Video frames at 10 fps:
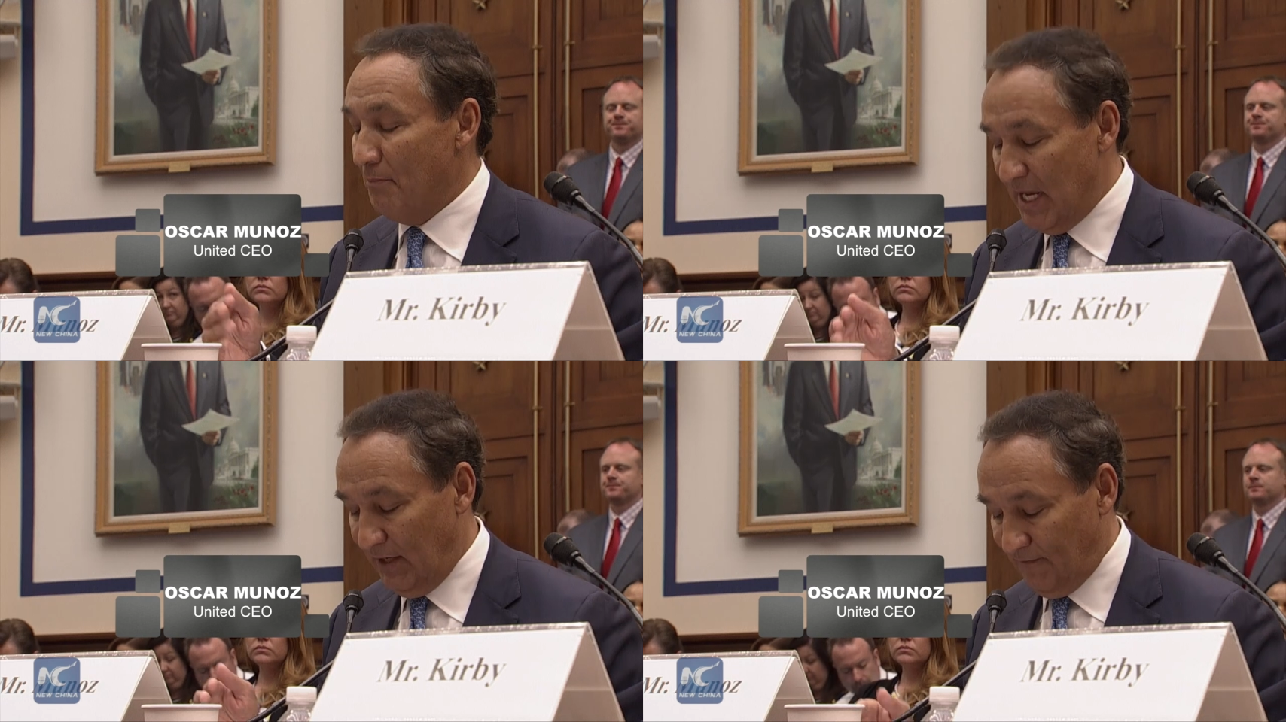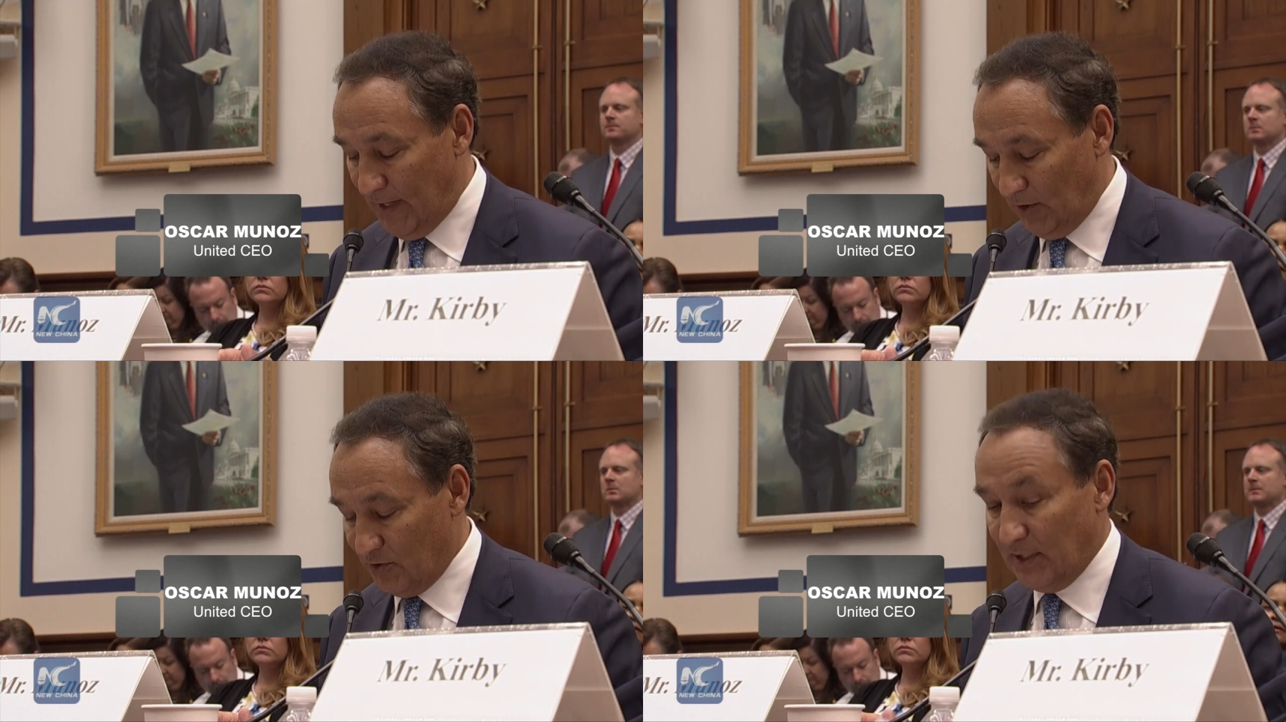Speaker 1: main
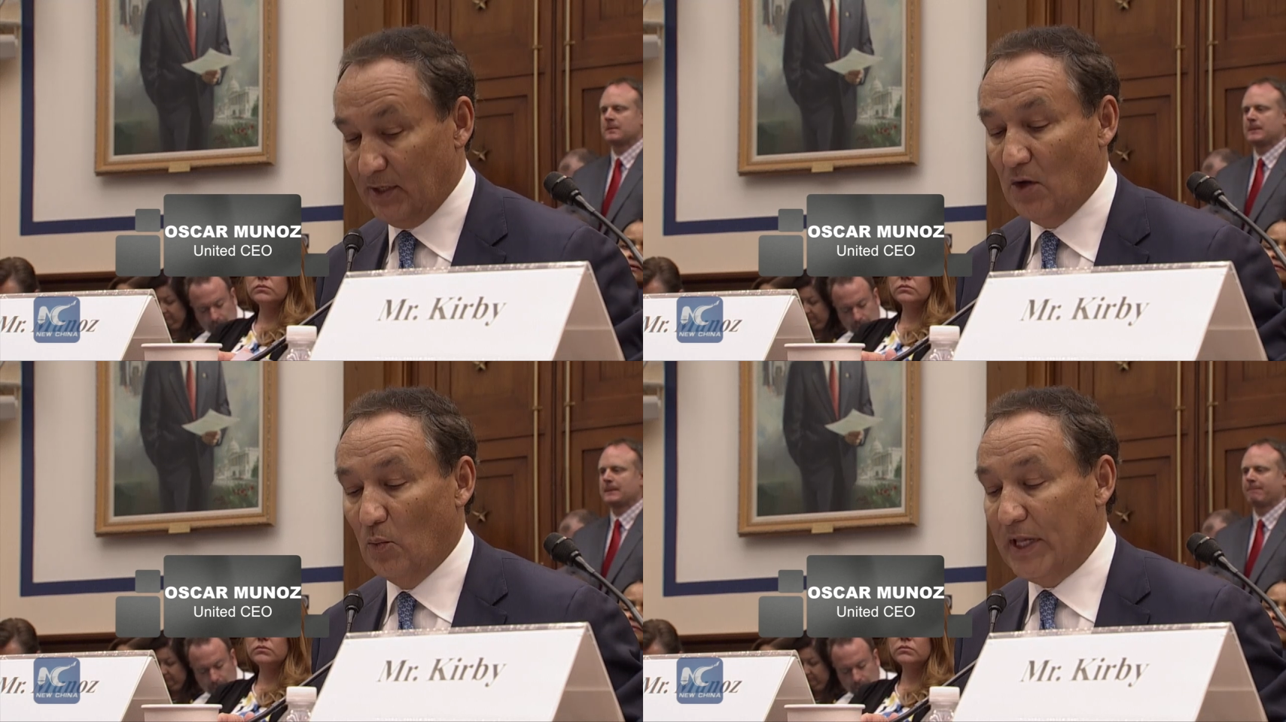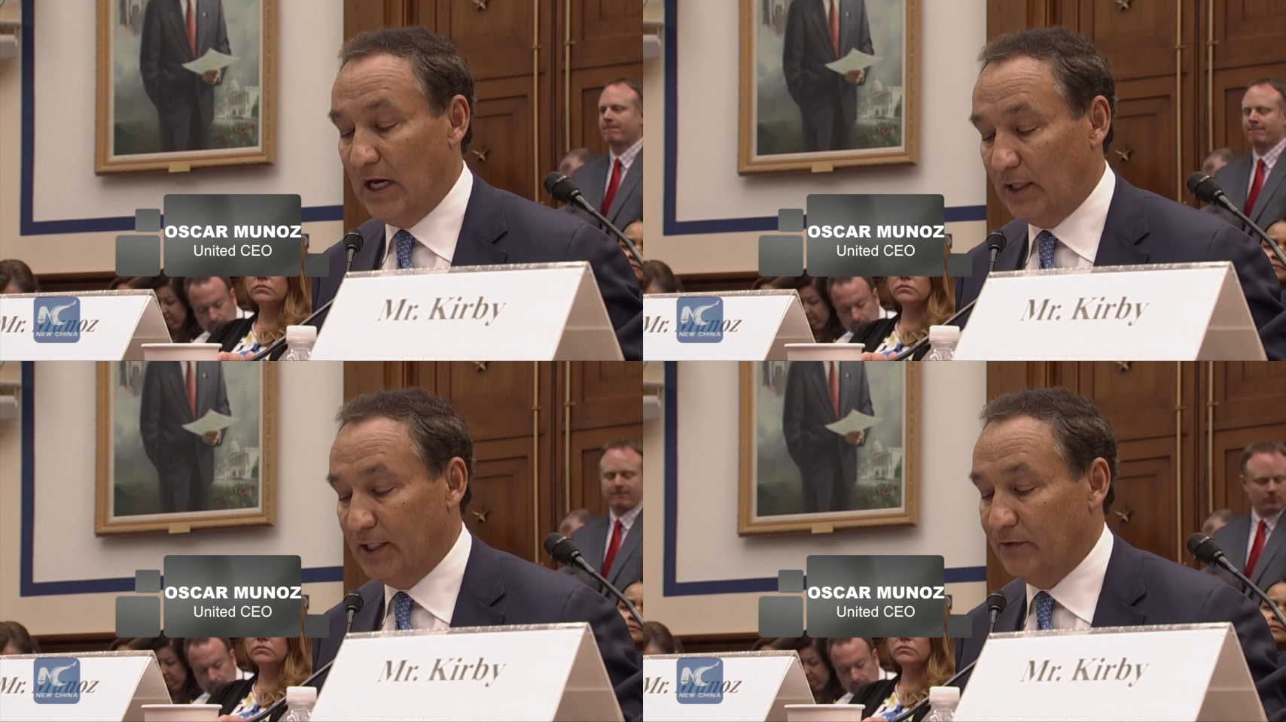failures that we
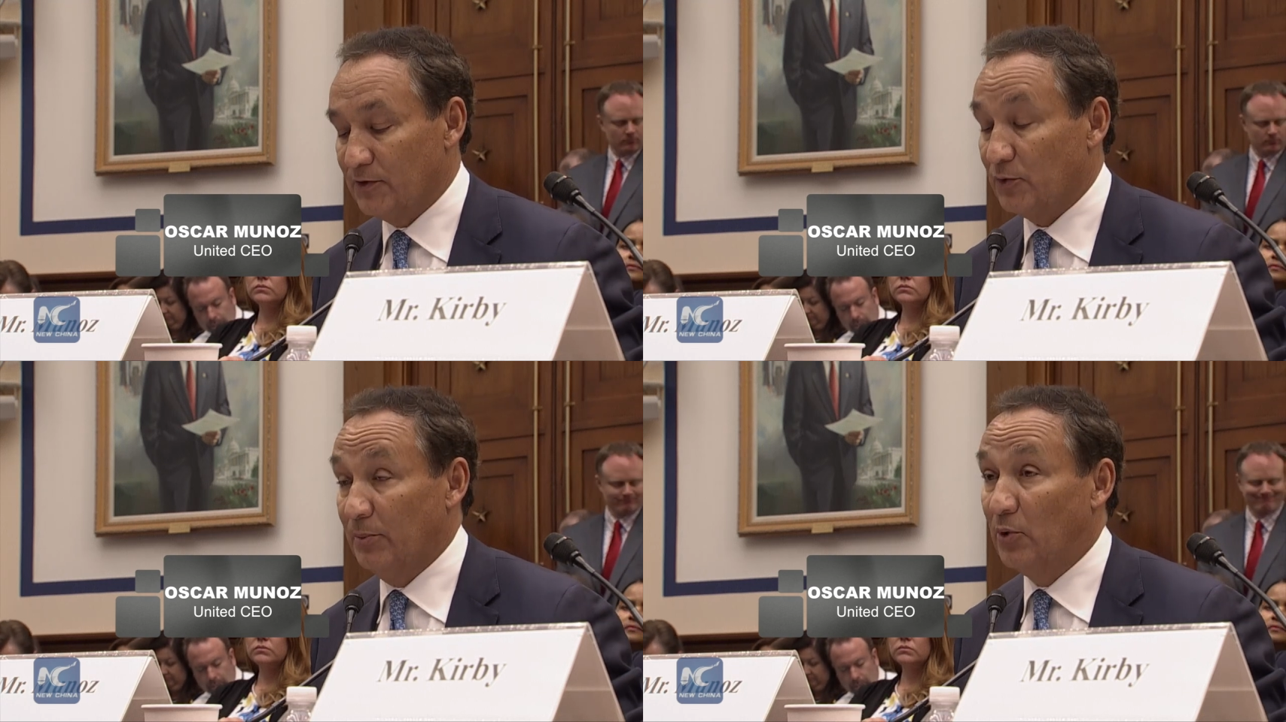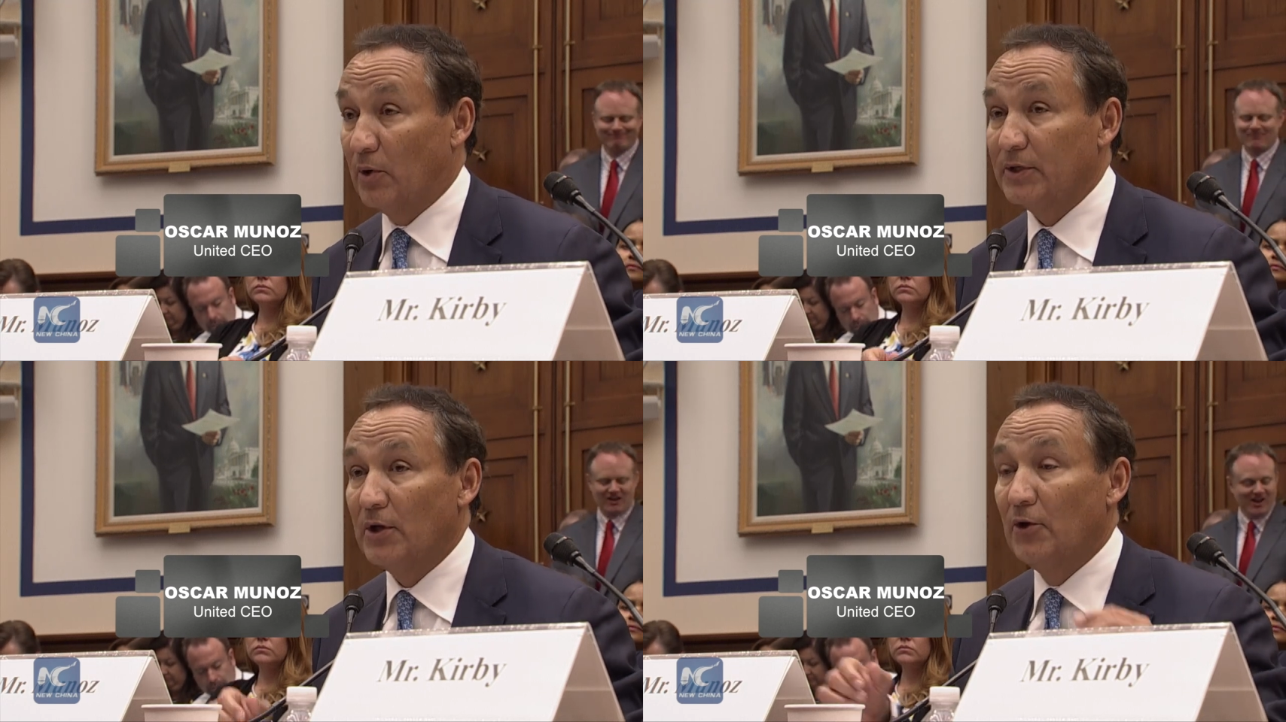outlined in this
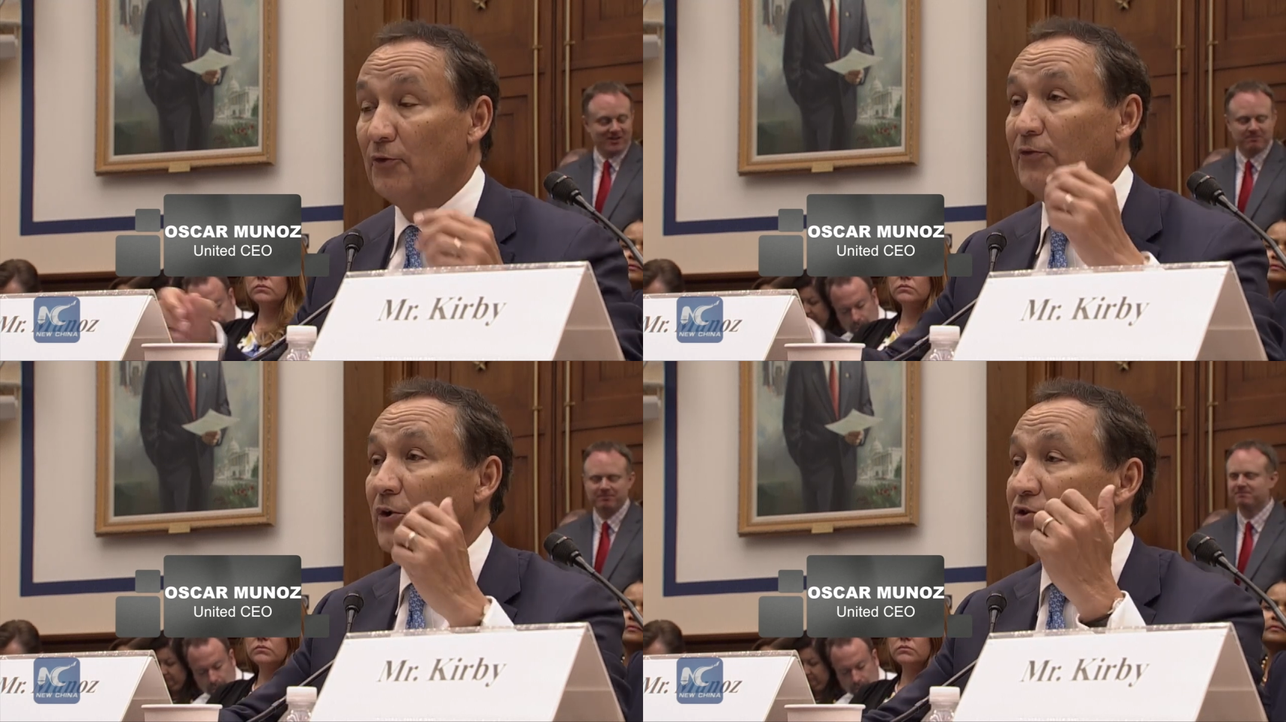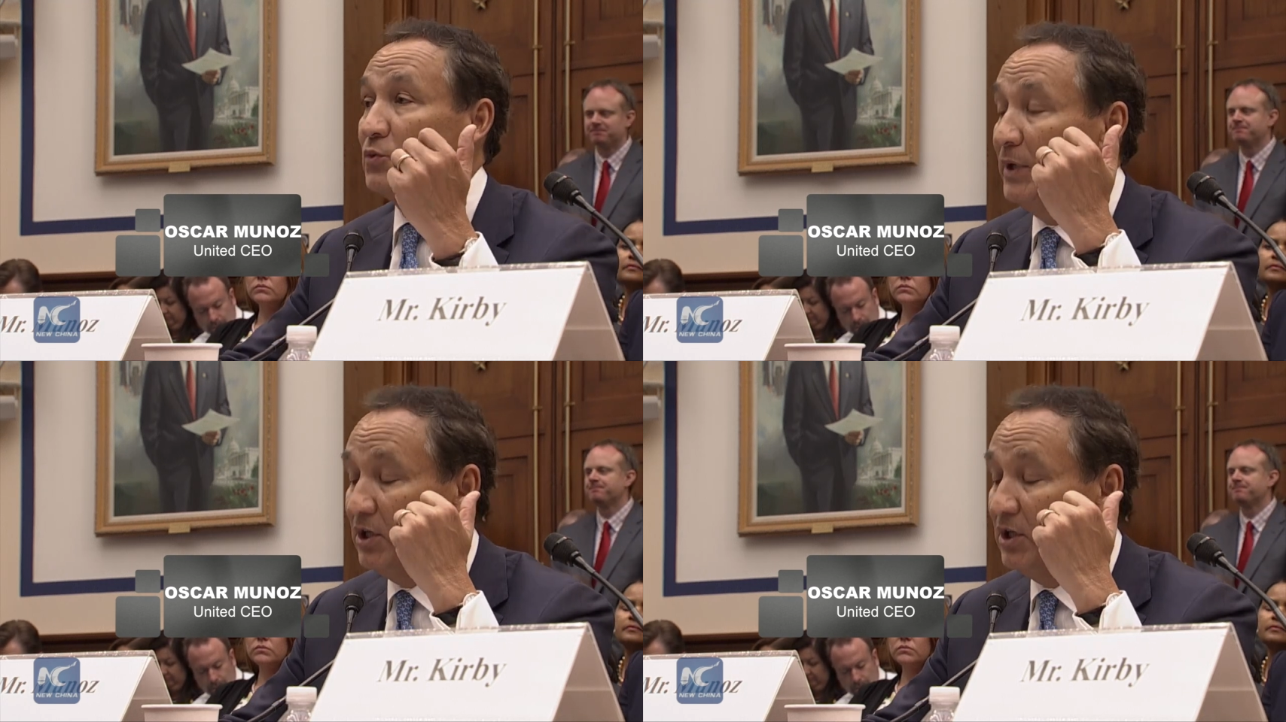report. First, we